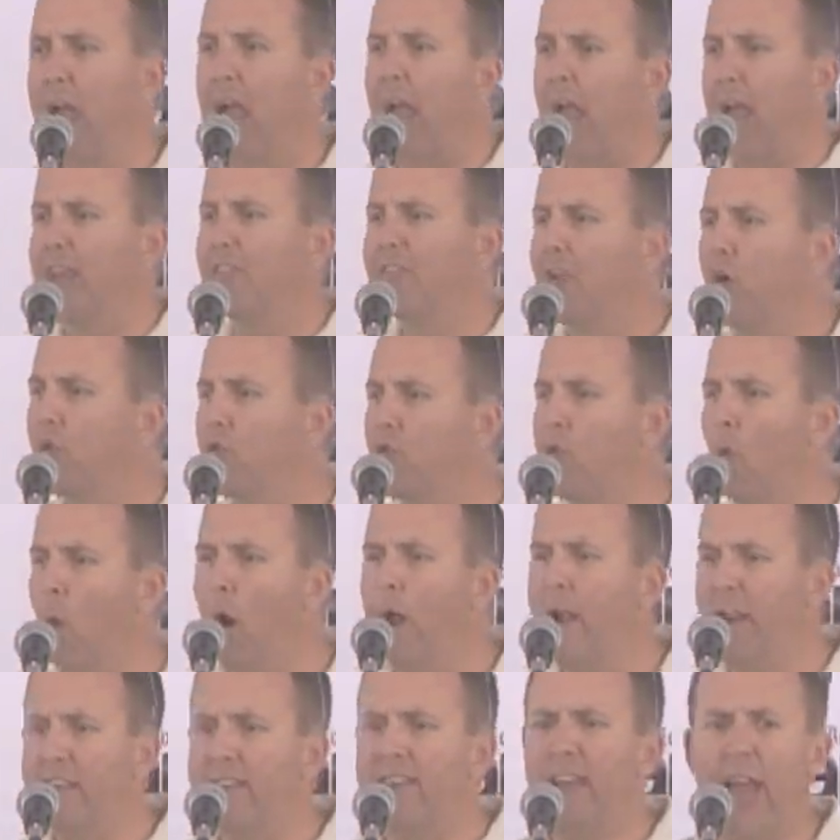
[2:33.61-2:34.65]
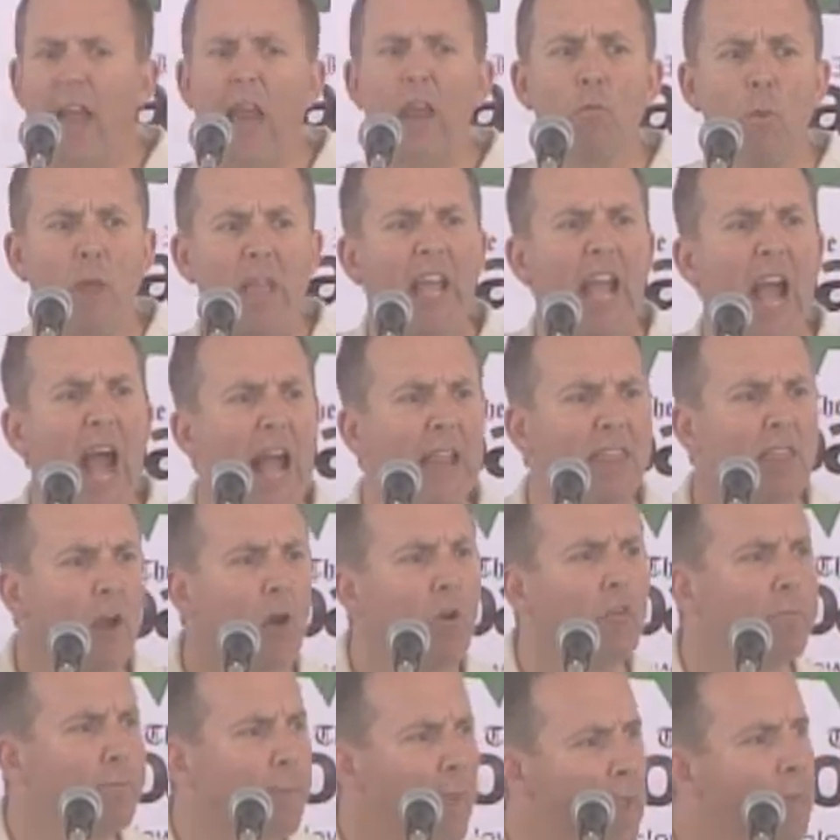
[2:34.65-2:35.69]
And so 2010, we got
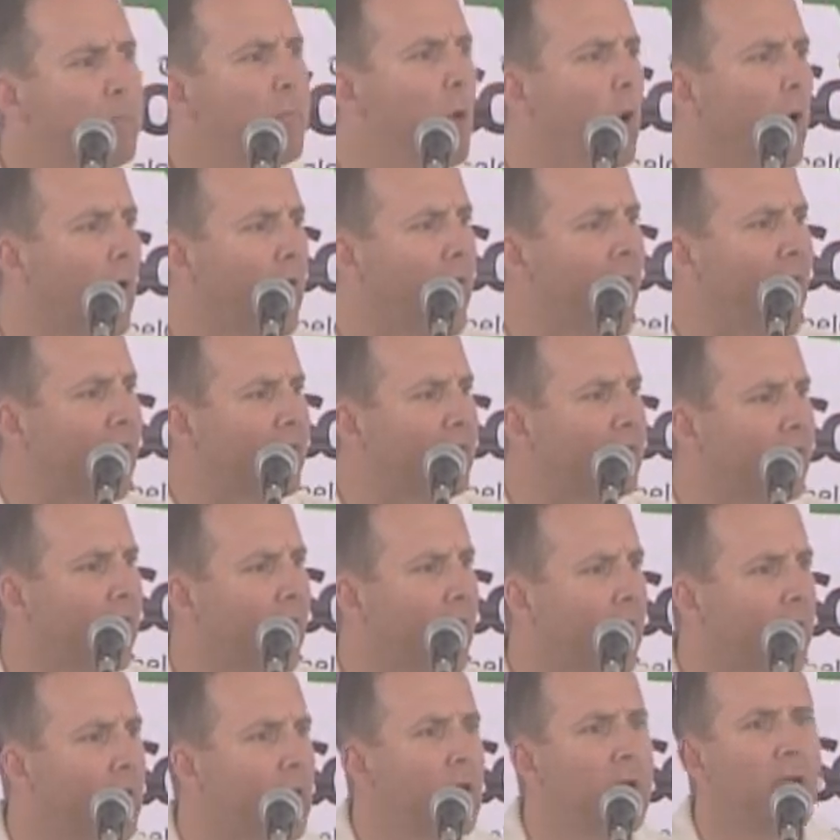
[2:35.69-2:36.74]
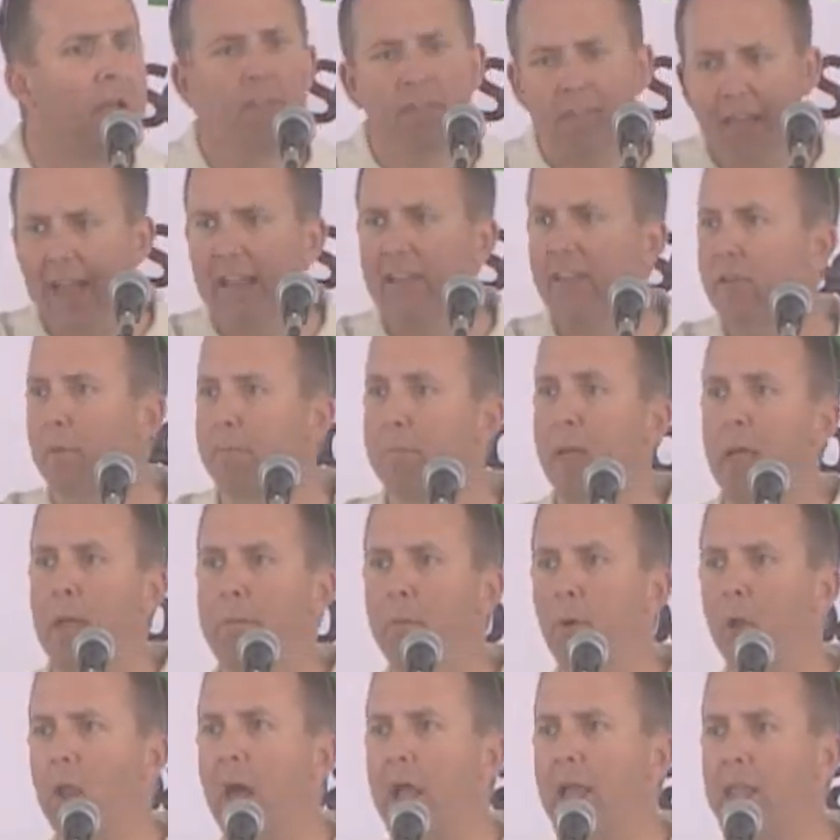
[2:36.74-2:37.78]
those people elected thanks to
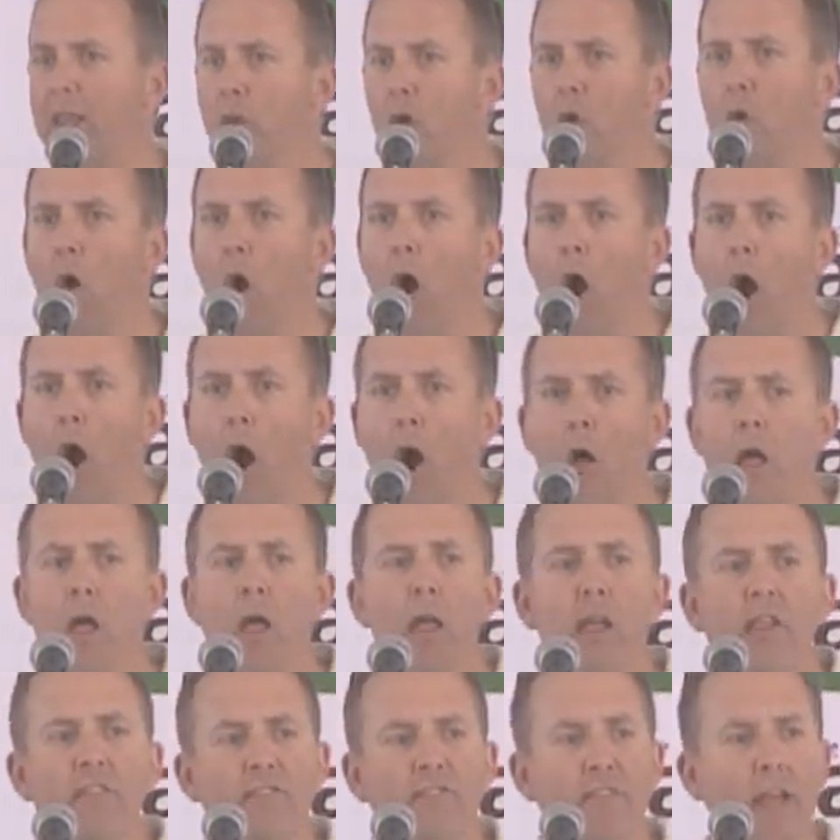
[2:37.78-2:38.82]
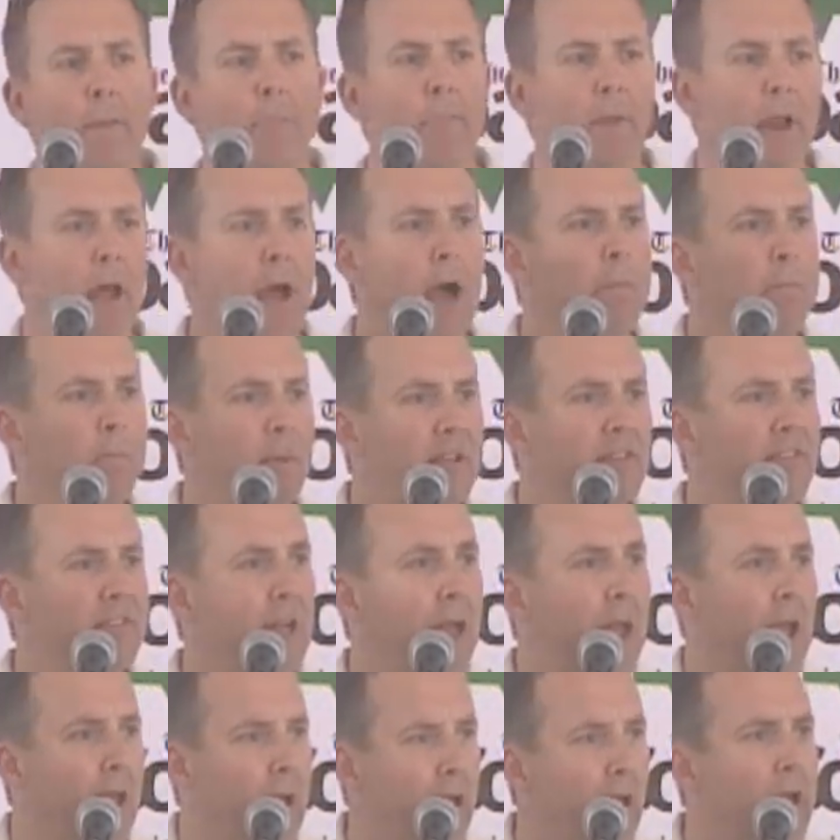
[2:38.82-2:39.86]
people like you all stepping up and
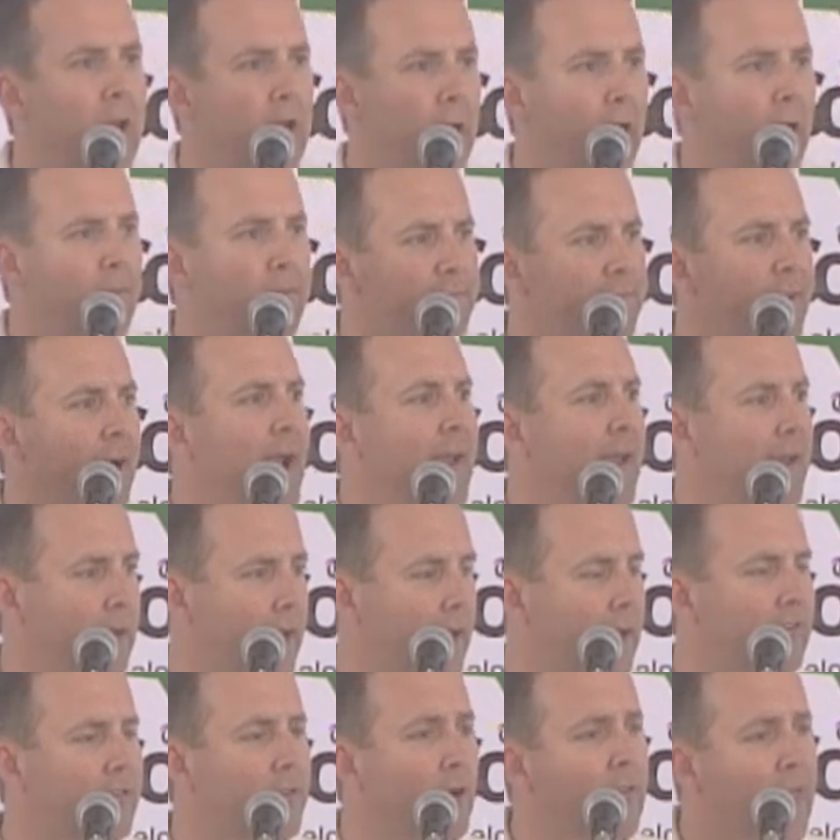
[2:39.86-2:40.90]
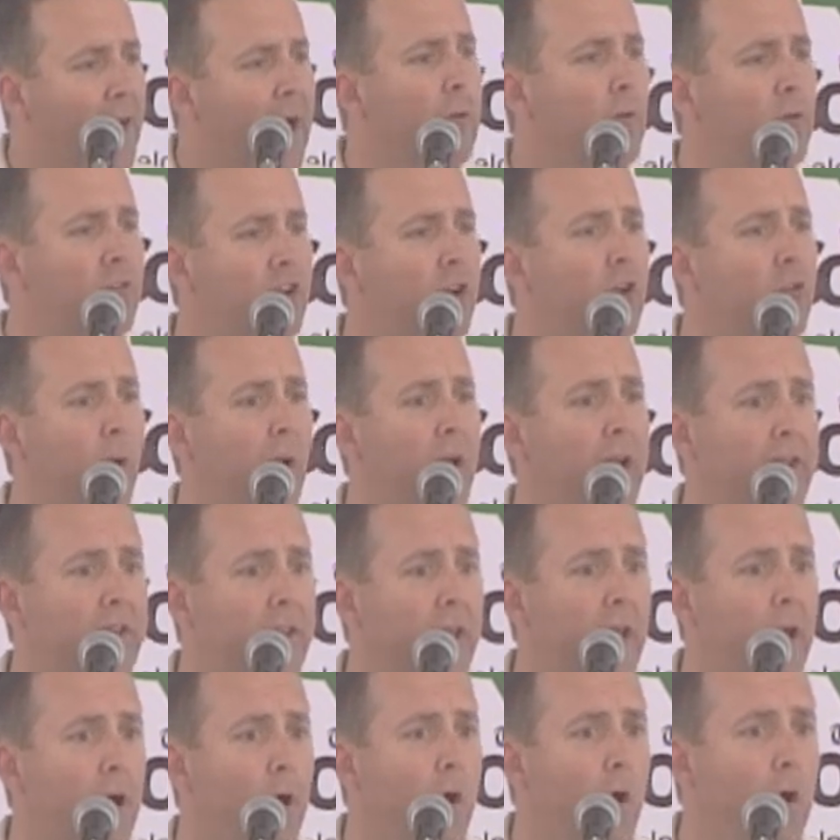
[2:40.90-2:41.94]
saying and fighting. And so that was a great
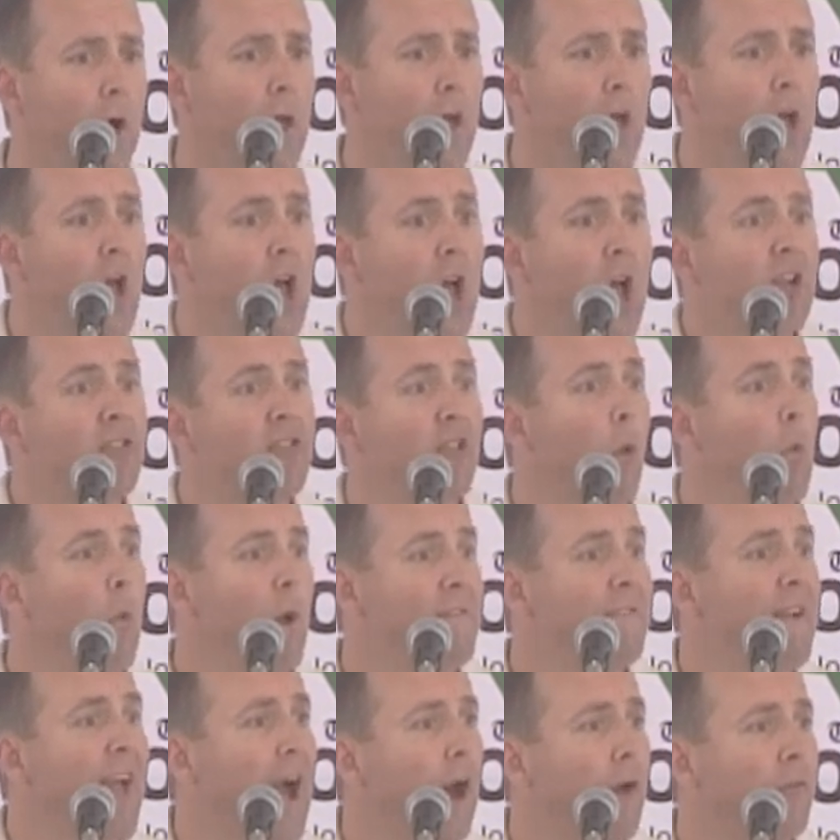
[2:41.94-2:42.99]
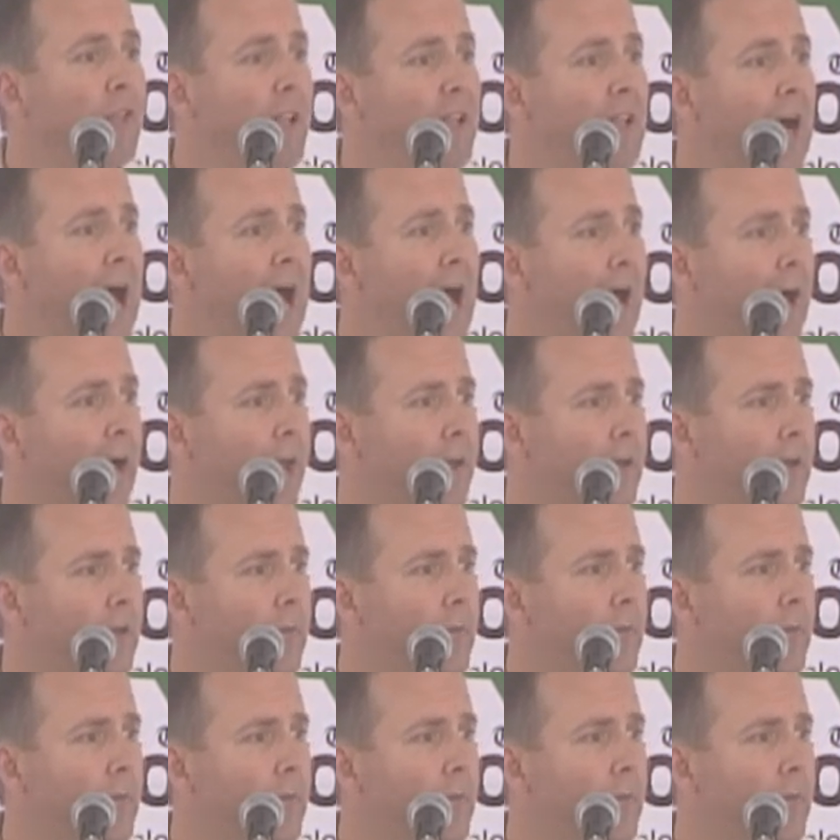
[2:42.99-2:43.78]
deal. So we've held the line.